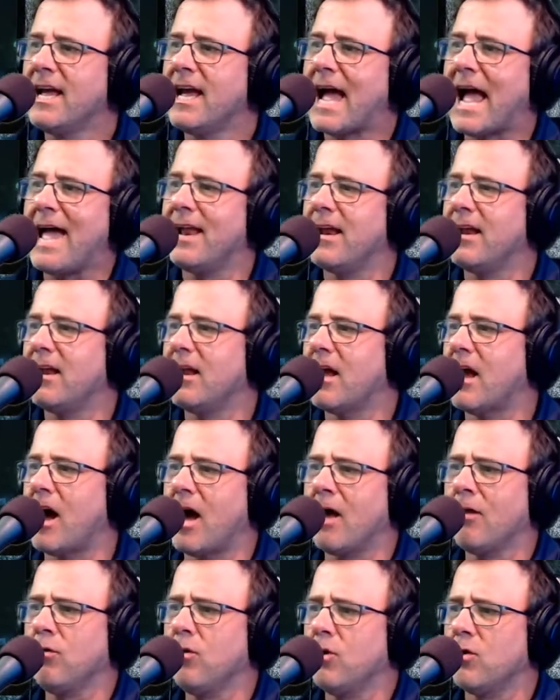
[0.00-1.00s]
I
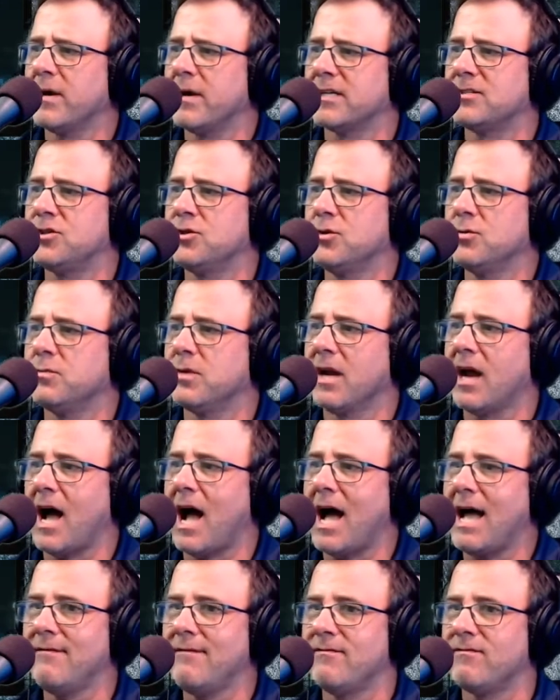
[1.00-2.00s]
don't know about you, but
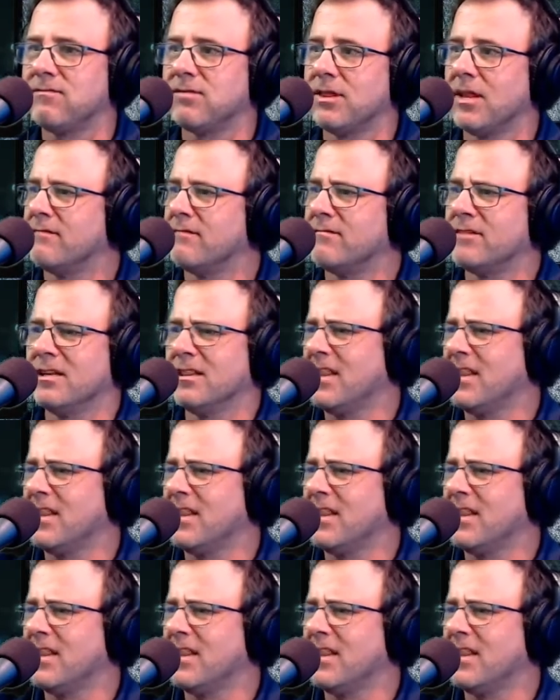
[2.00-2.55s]
I've loved it.